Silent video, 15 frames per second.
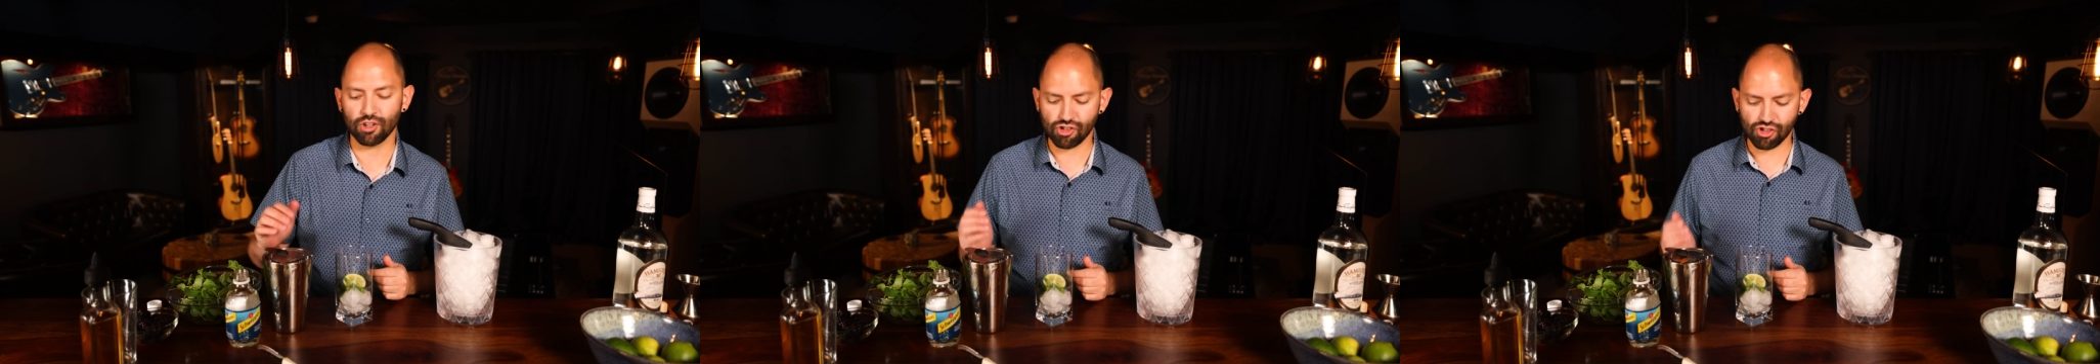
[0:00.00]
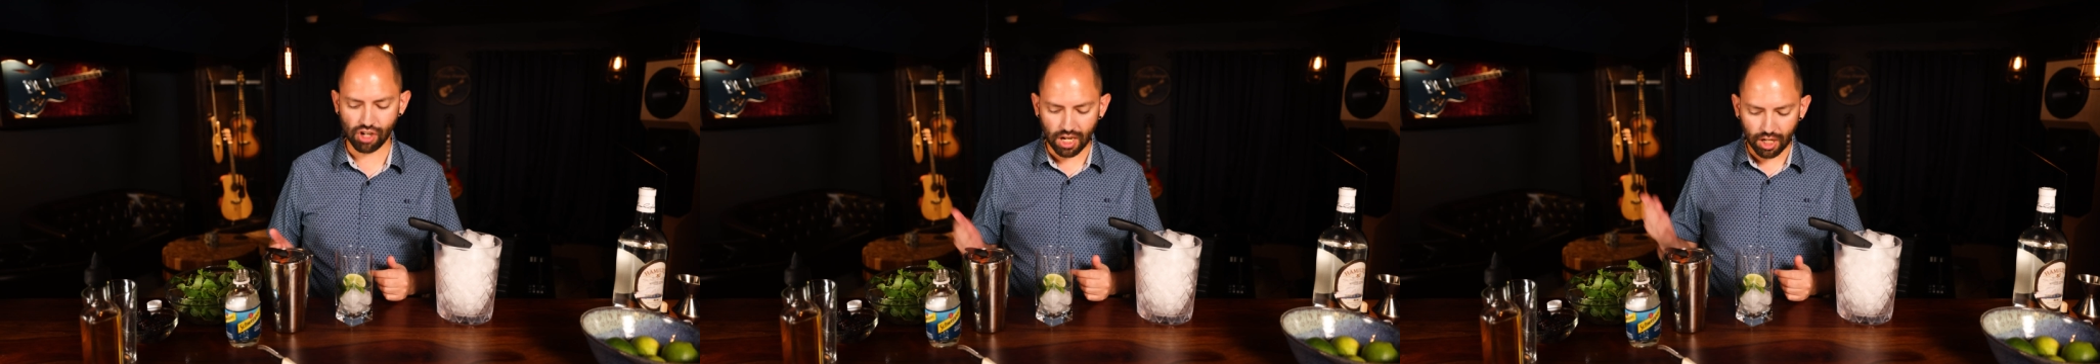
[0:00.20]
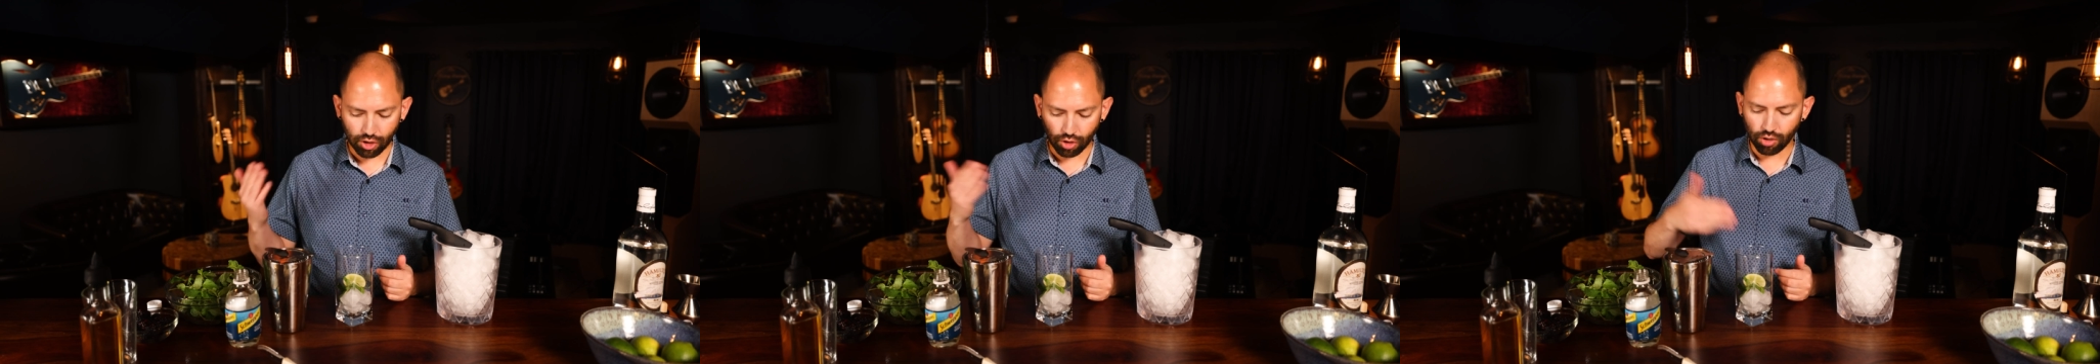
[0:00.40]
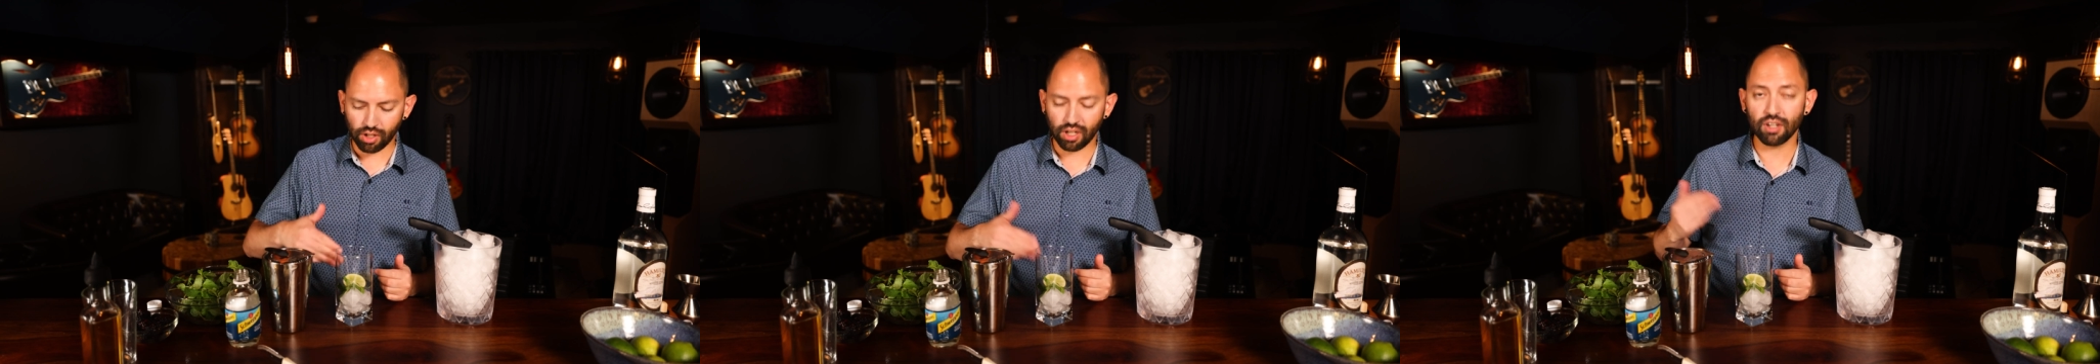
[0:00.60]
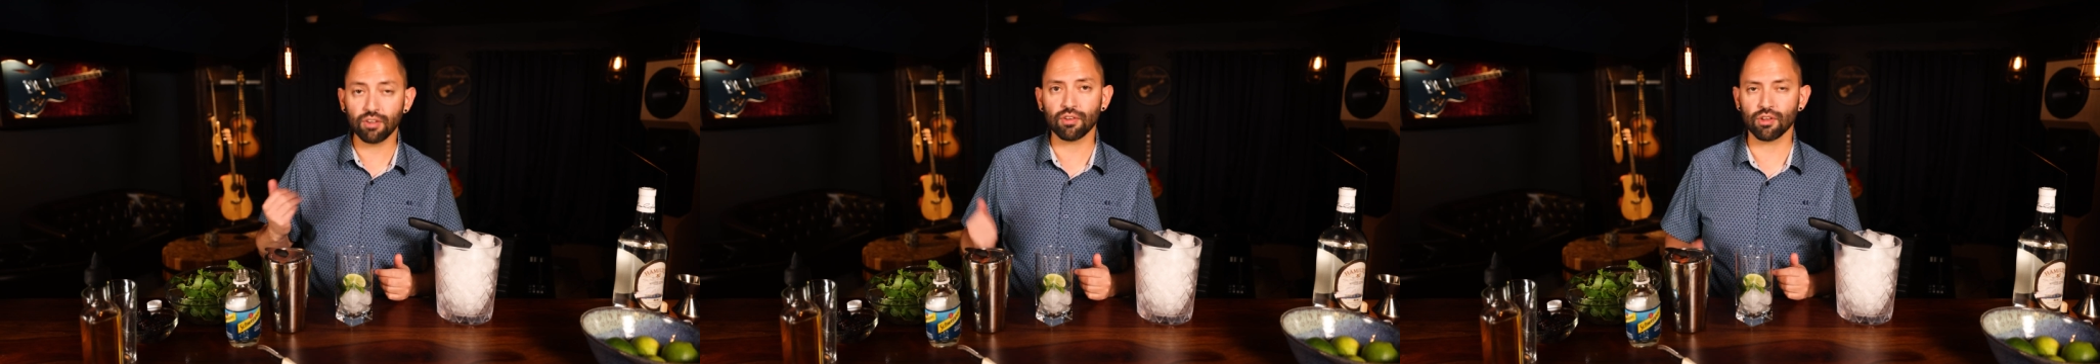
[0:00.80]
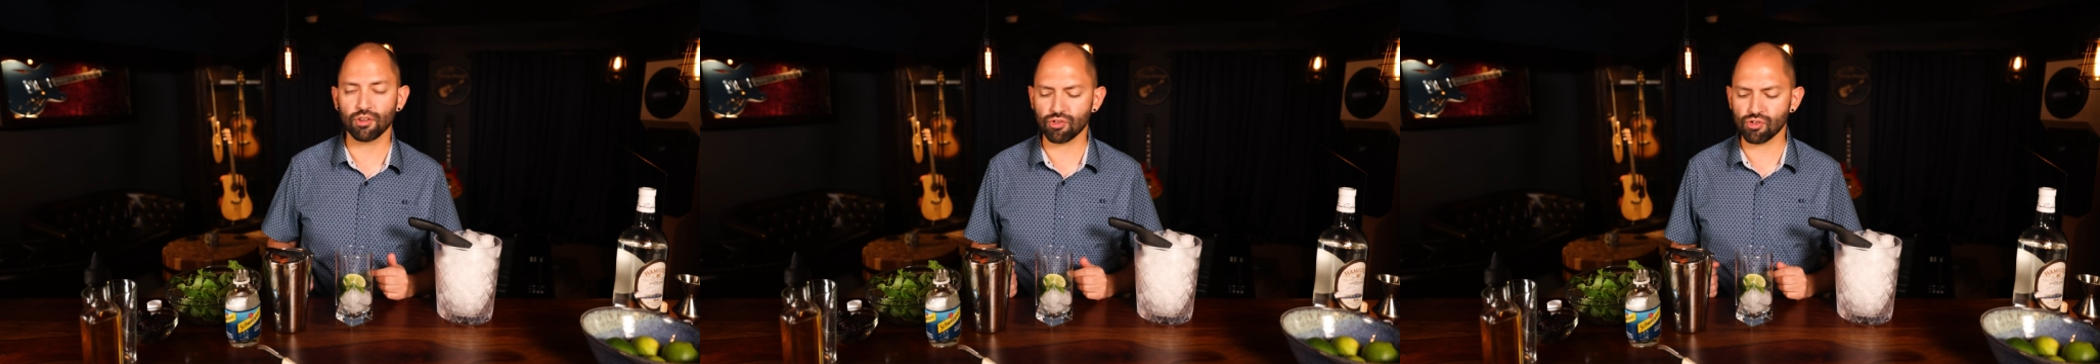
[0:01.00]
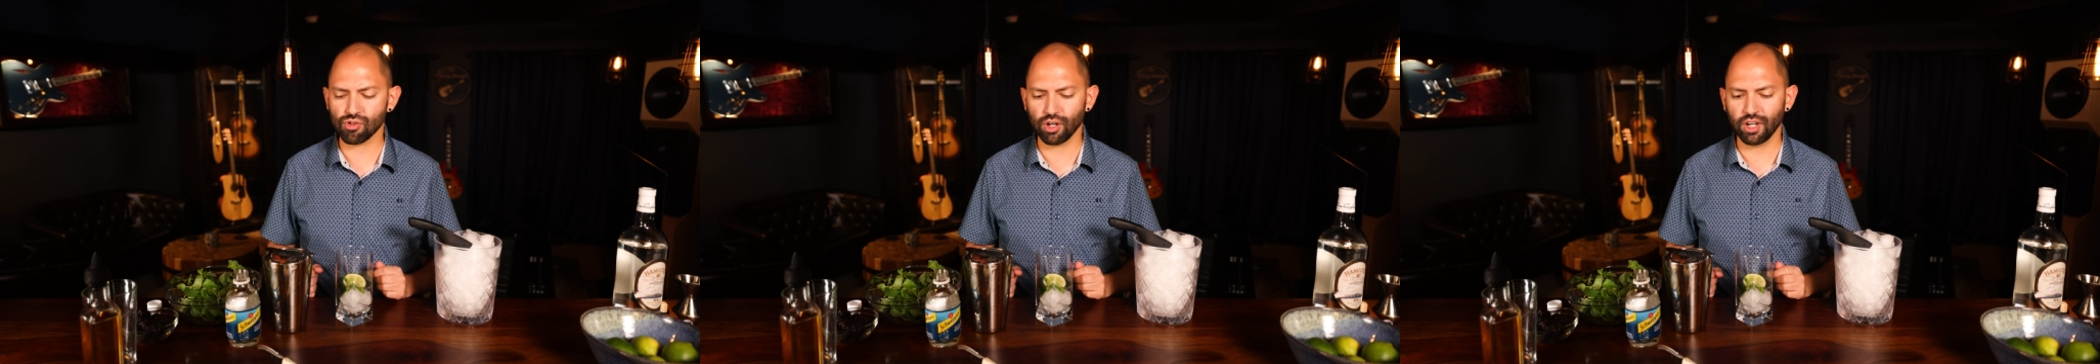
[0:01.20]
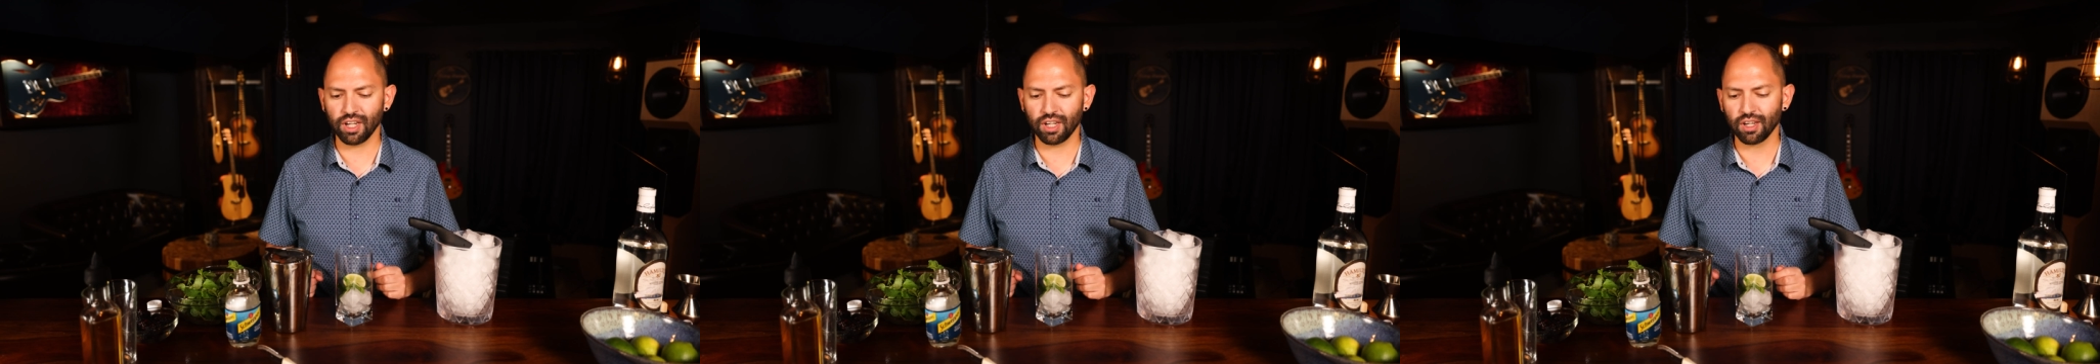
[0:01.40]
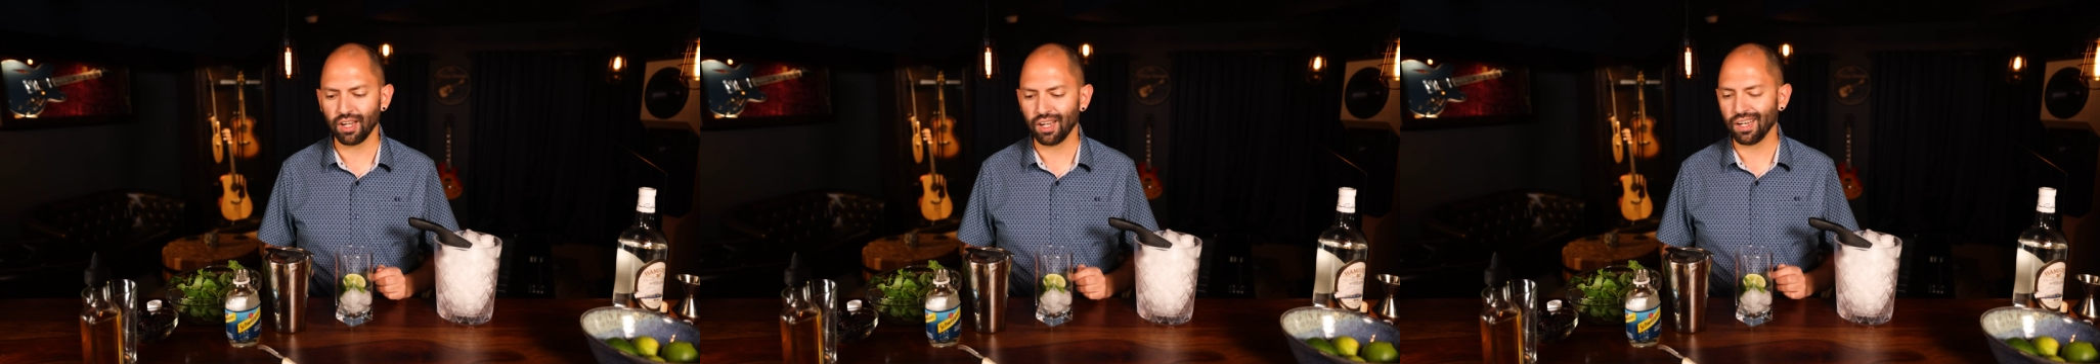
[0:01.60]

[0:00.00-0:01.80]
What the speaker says: shaker into this drink.